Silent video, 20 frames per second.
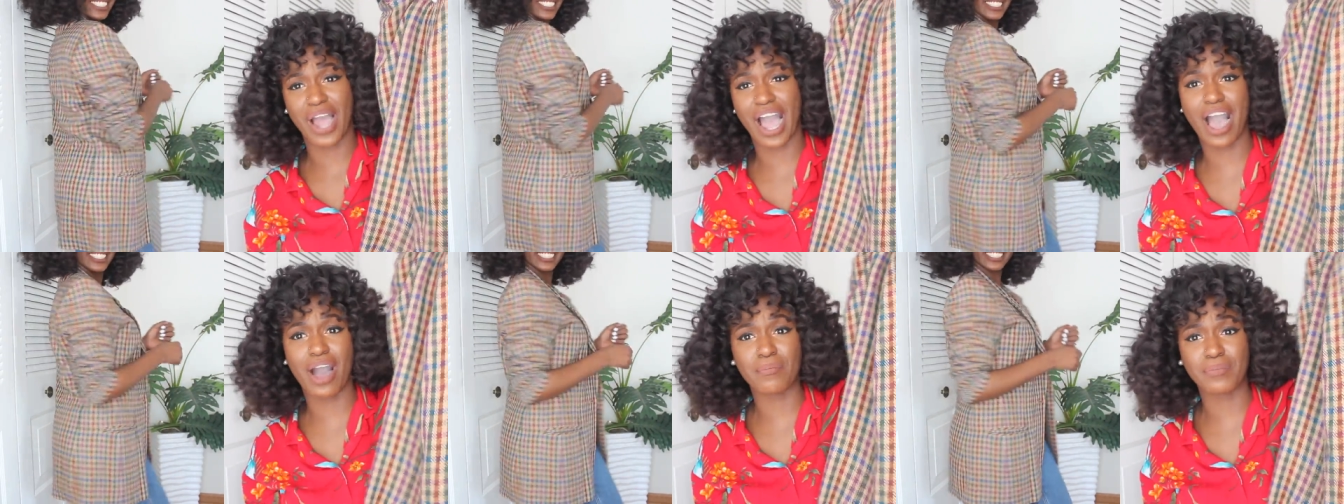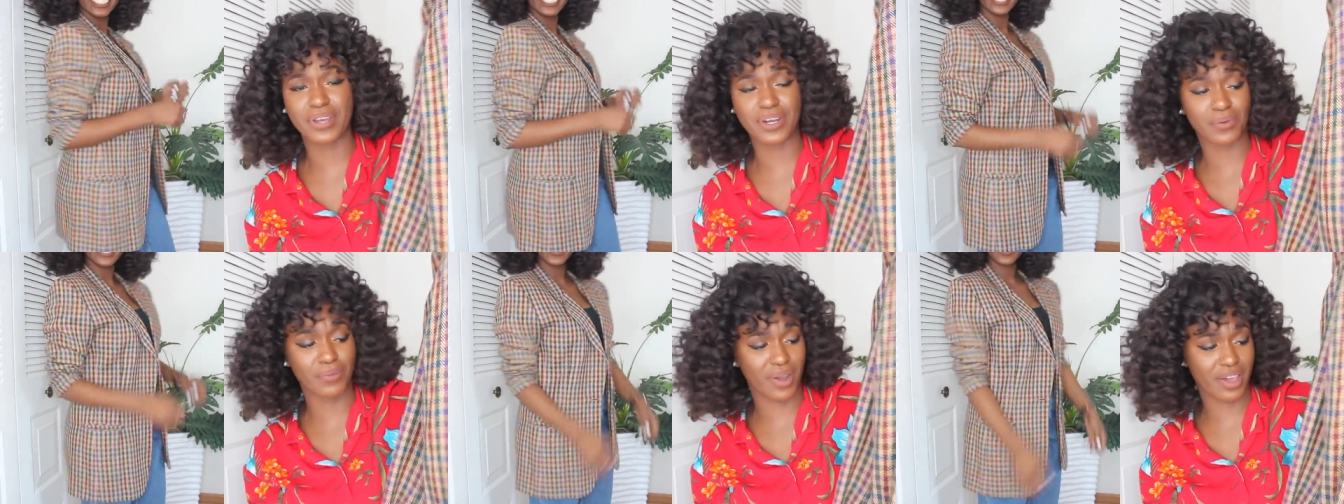how
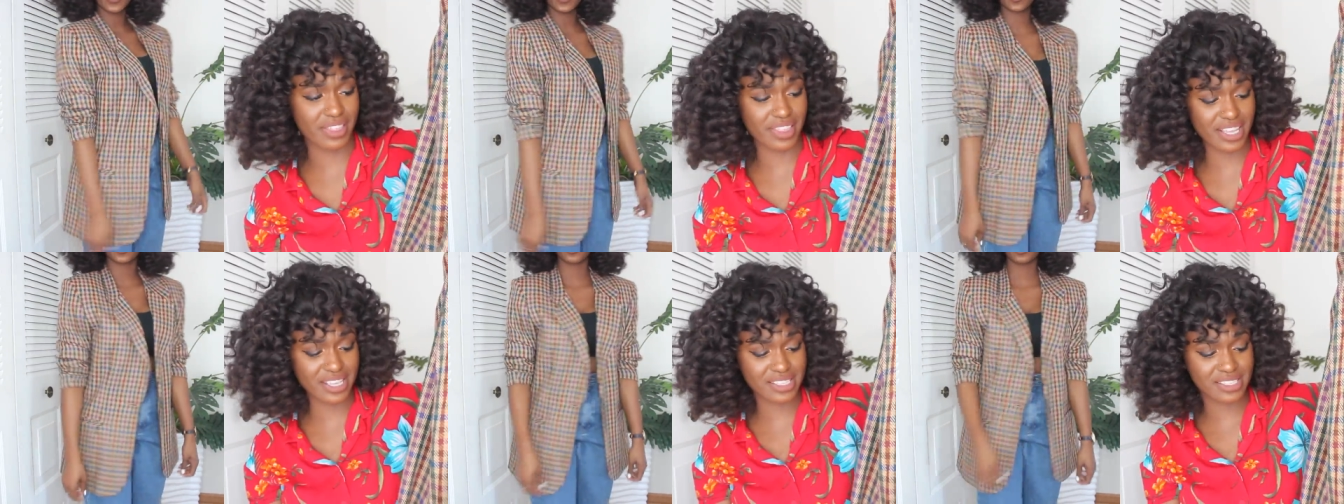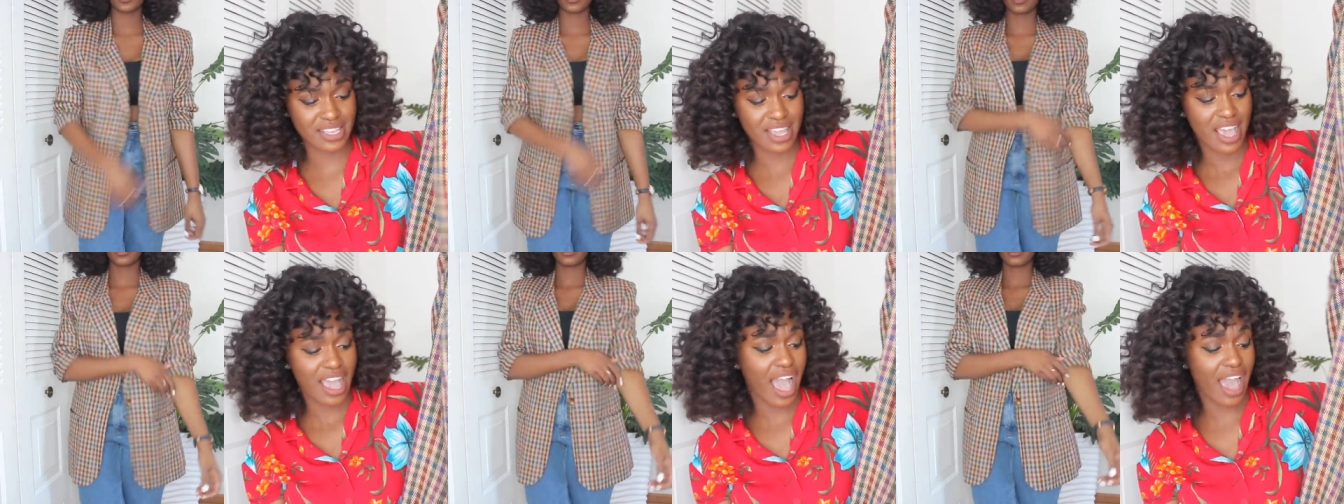I'm gonna wear
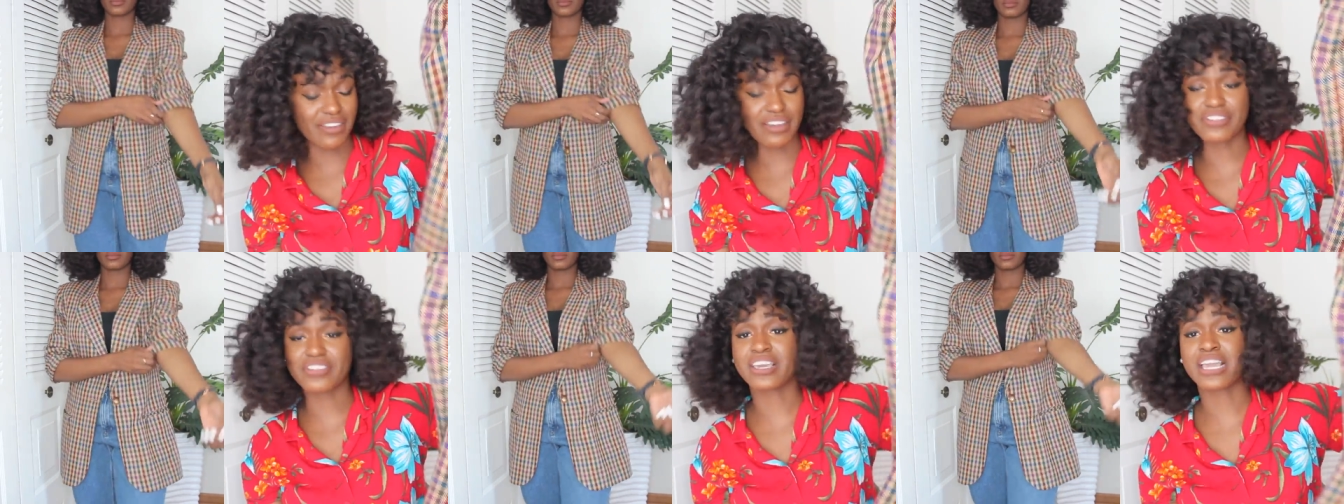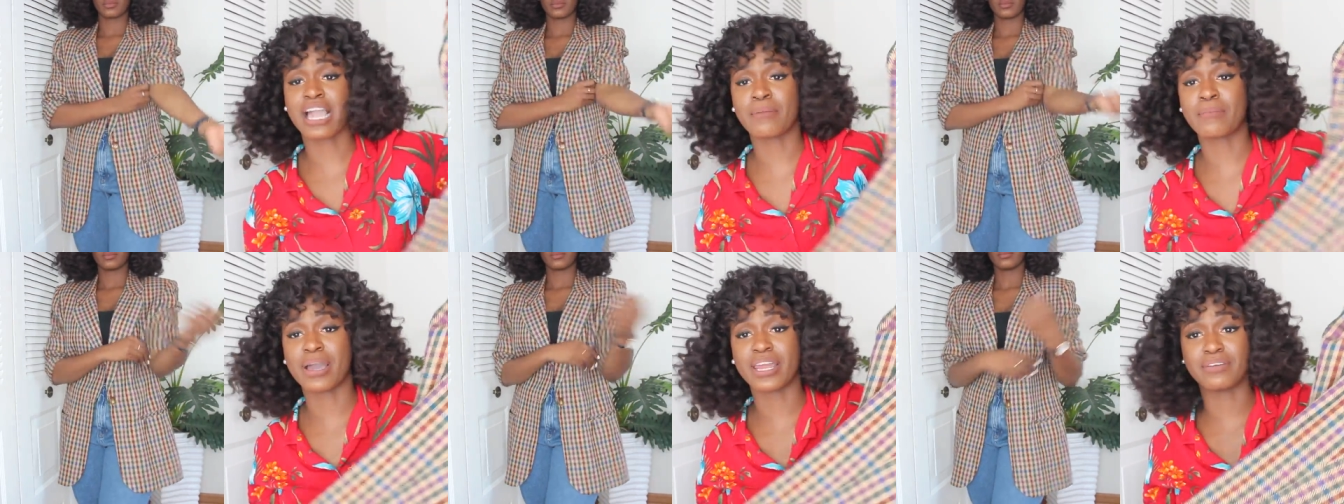this. And I
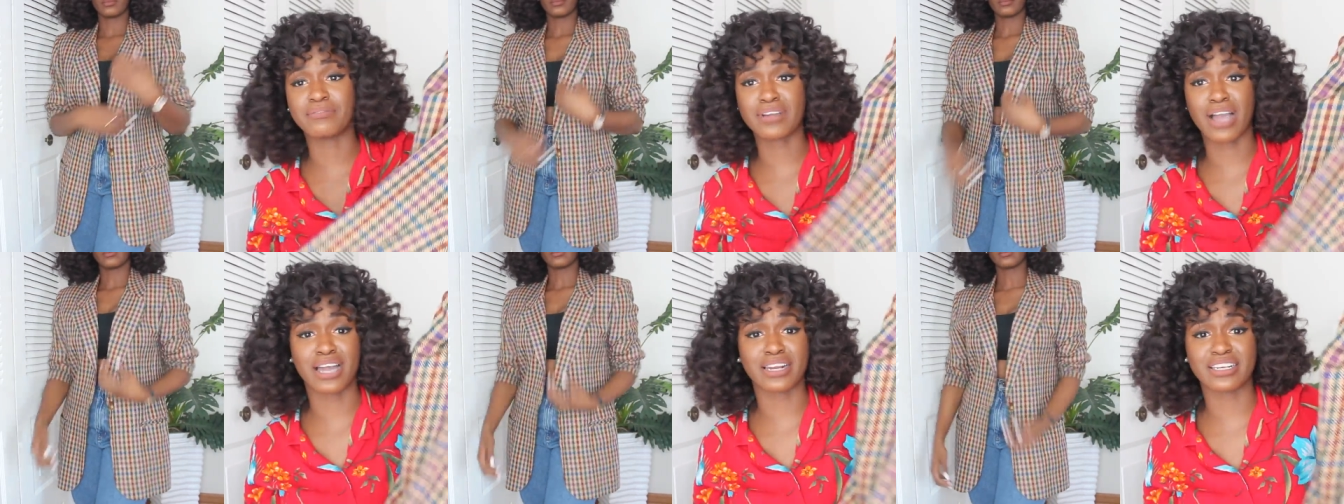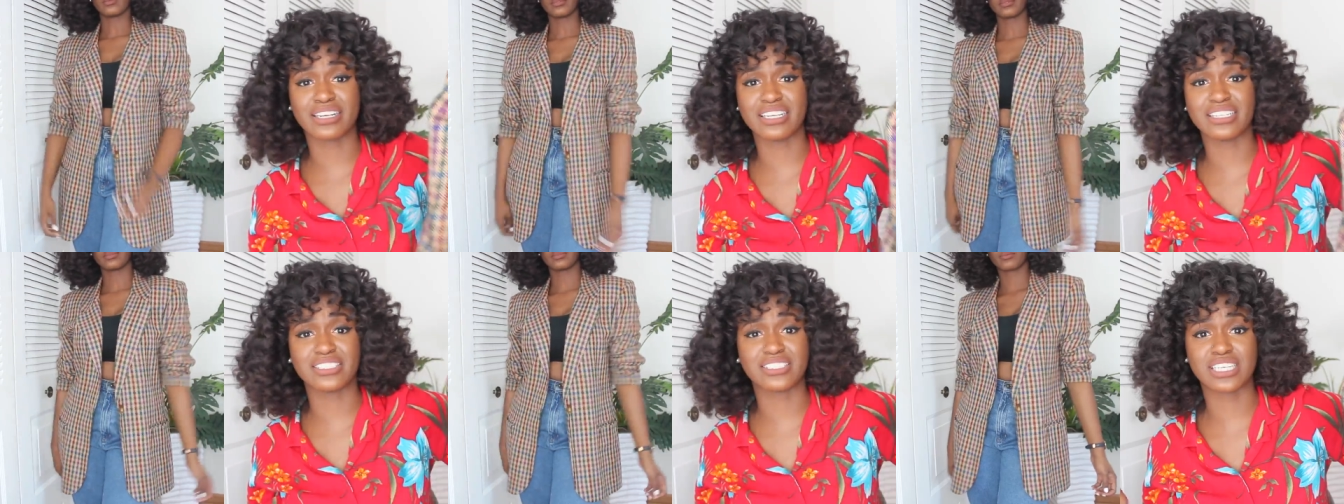think I might have
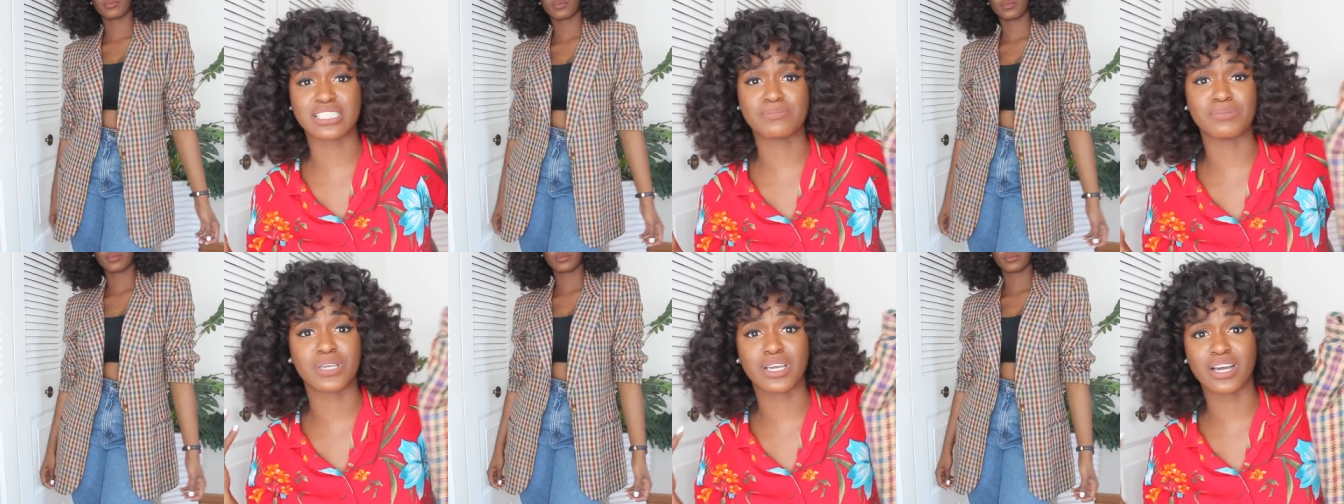gotten it just